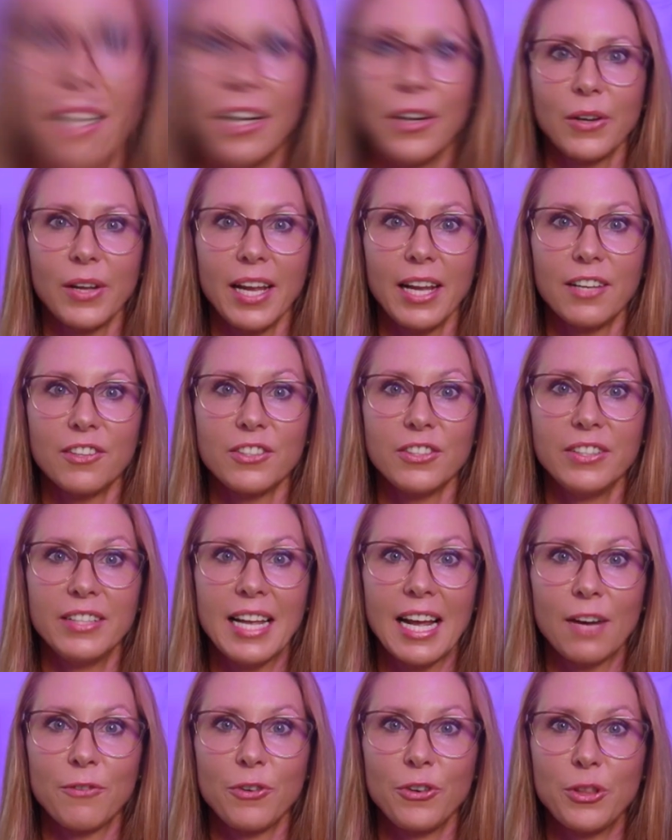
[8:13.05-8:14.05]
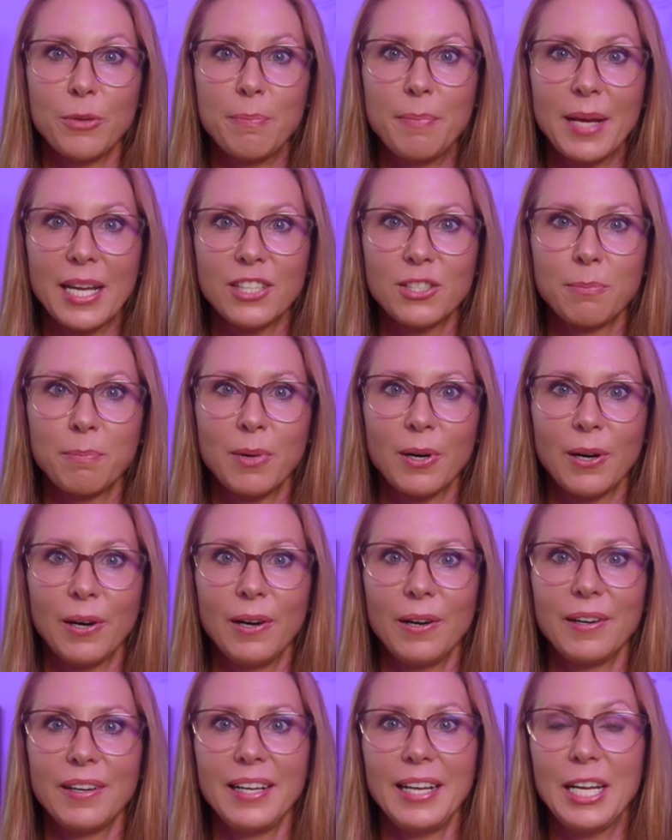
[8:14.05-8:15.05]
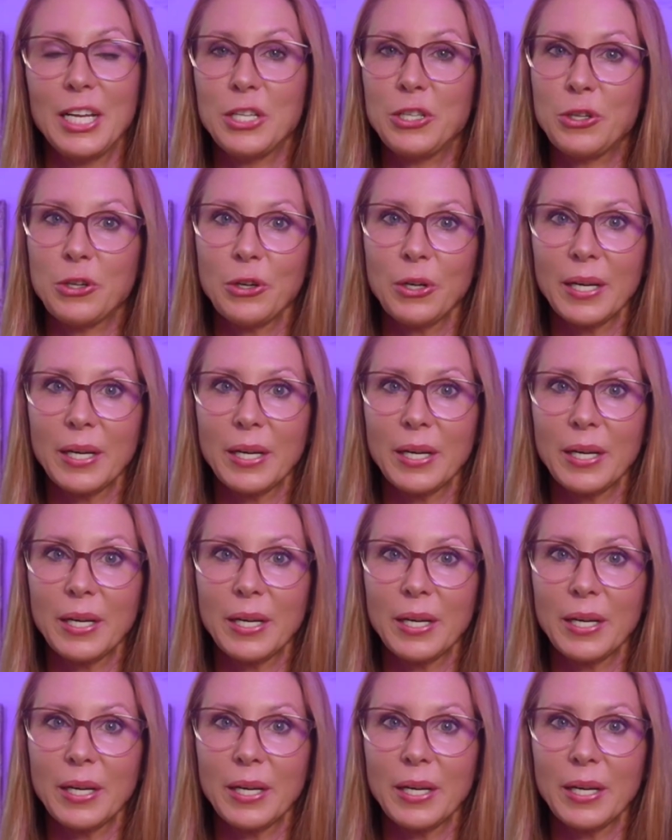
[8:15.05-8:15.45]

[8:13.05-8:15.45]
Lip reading: Okay, now for the best part, is your